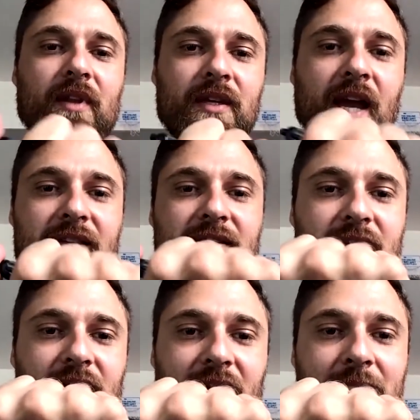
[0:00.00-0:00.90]
Yes,
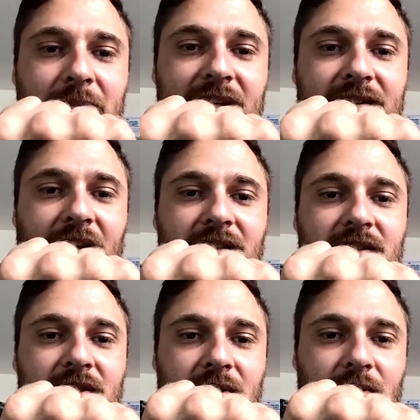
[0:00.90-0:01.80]
it makes sense
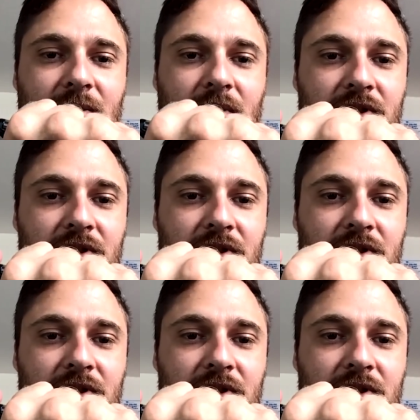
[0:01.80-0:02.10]
to,